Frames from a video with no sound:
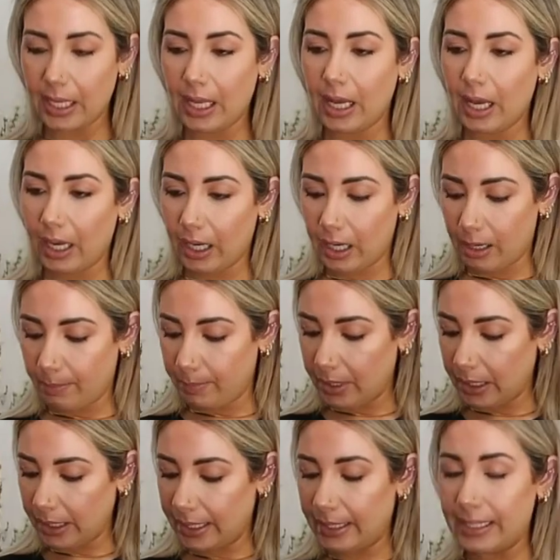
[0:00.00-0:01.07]
um,
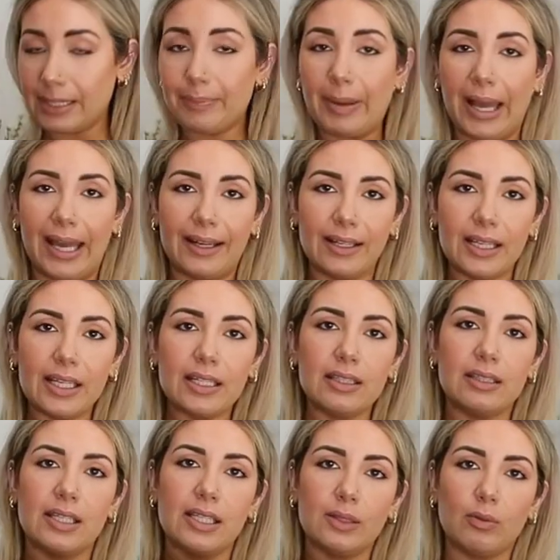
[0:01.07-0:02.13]
it is padded
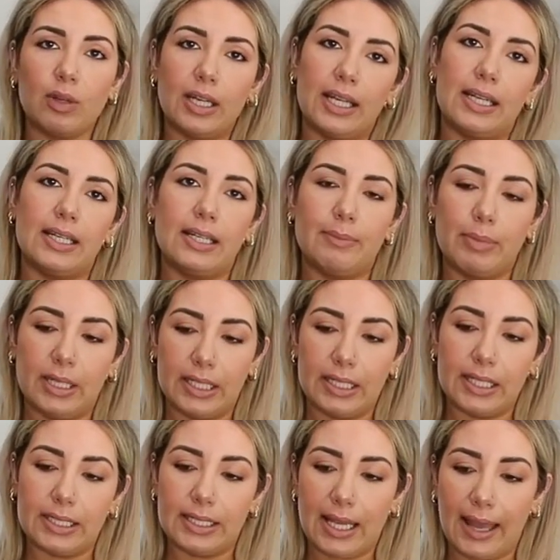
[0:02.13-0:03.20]
this one and it, but it
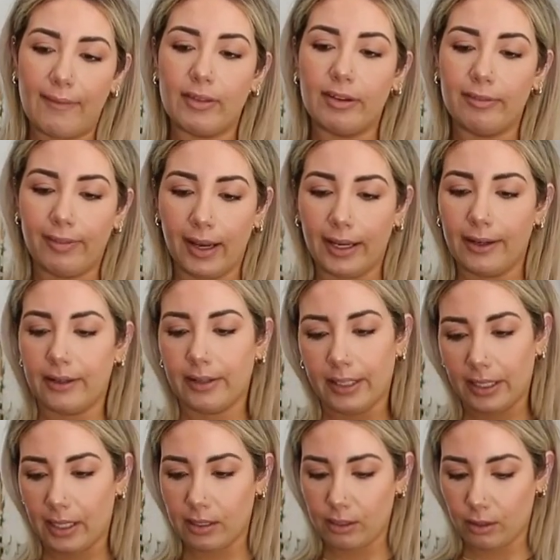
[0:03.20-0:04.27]
doesn't have a wire in
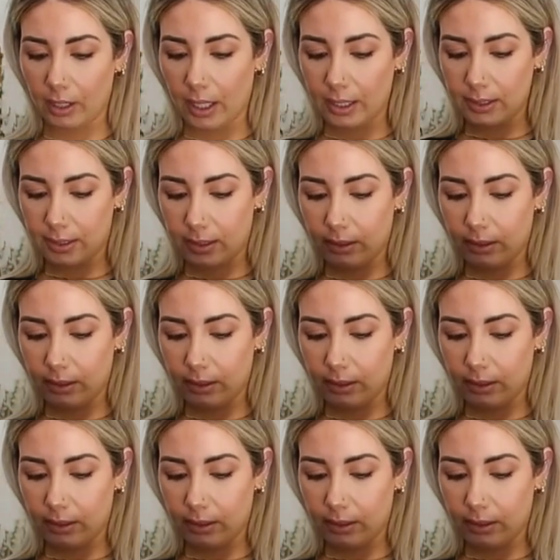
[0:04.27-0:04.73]
case you guys